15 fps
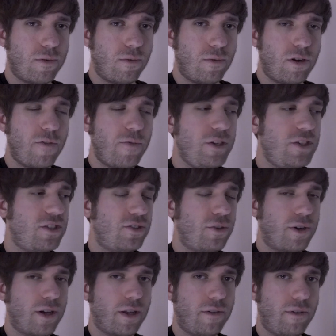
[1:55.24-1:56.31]
What if we just
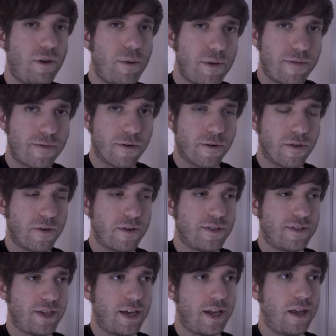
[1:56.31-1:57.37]
took it a little bit further
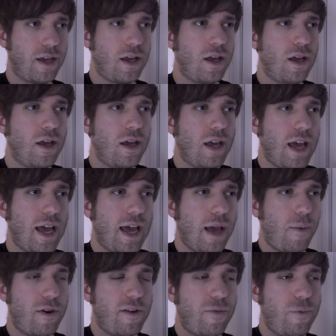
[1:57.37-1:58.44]
and said, hey,
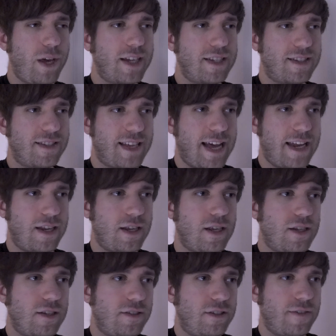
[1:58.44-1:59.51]
what if we could set
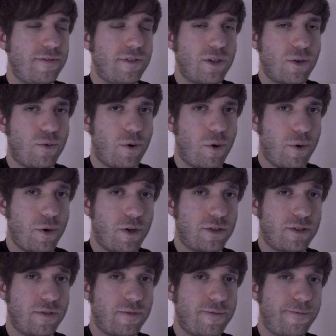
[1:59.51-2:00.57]
different
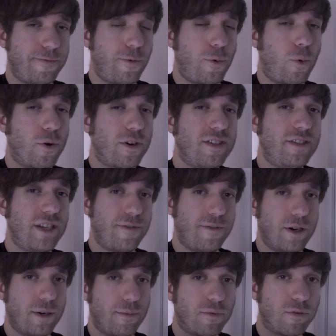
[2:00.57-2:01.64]
quotas for
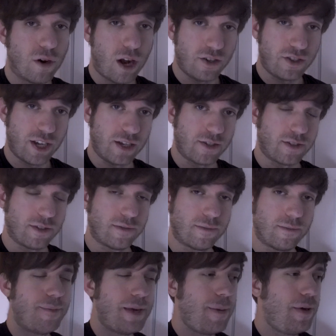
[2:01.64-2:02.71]
different projects?
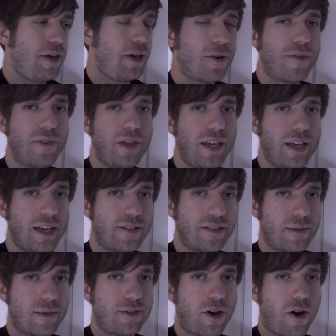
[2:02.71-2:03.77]
Maybe in the
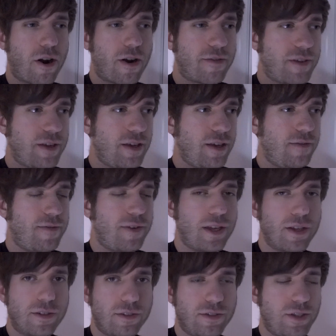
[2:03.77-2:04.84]
cinematography
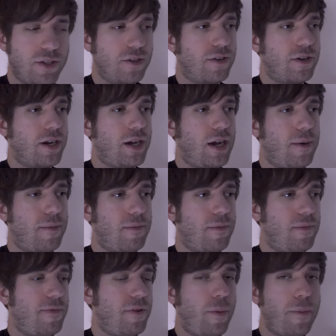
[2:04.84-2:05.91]
field, you're a
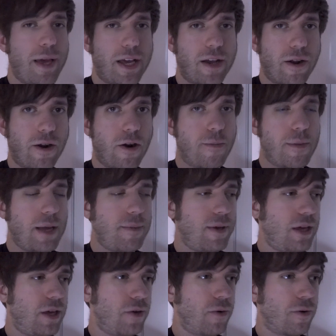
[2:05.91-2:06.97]
filmmaker, or maybe
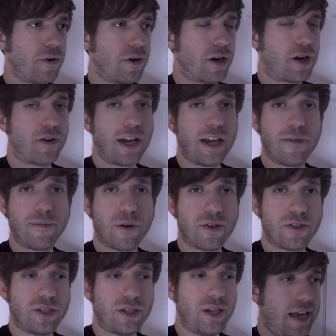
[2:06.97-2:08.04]
you're a creative
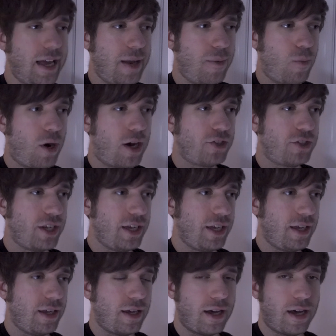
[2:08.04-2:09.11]
person, and
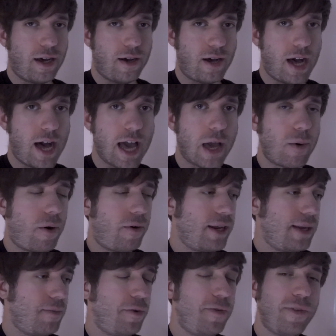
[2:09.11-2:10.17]
watching a high
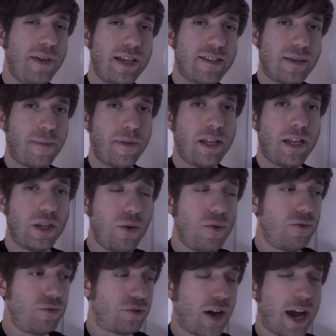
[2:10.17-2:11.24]
quality movie is something that
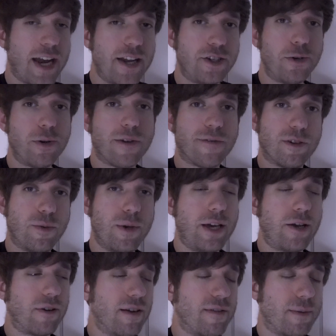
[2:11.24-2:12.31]
you try to do every
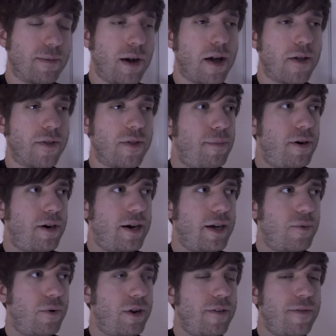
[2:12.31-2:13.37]
week or every month.
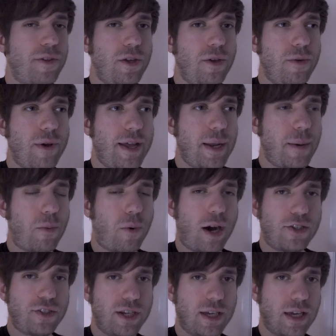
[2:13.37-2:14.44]
But what if you end up
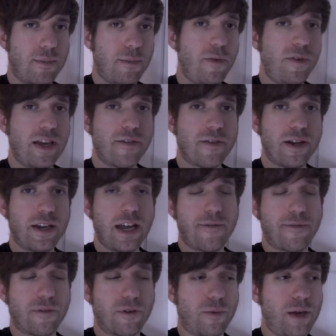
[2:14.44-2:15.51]
watching a movie every day
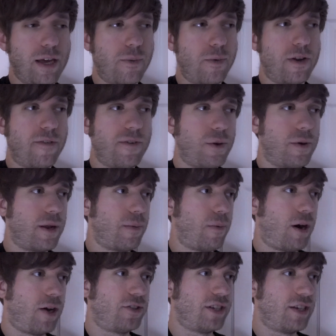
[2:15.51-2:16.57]
for a week? What if you end up
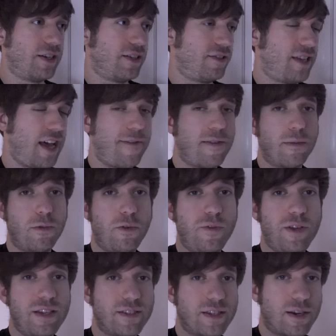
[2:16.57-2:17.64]
watching 7
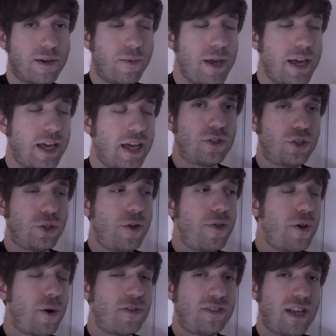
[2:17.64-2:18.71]
movies in a week? Should
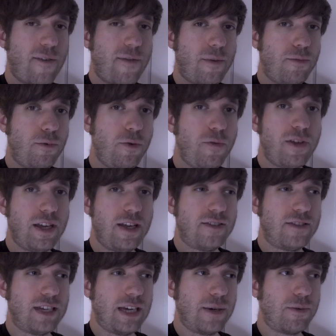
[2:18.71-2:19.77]
those 7
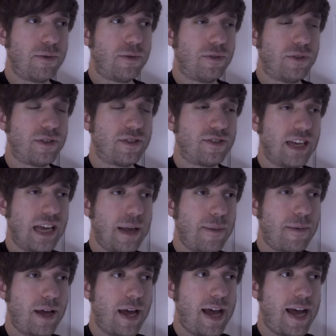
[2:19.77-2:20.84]
movies equal the
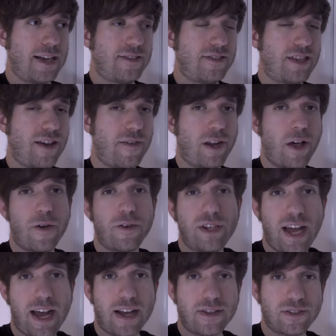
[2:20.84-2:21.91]
same as 7 other
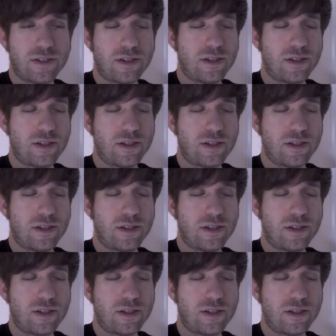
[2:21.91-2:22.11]
tasks?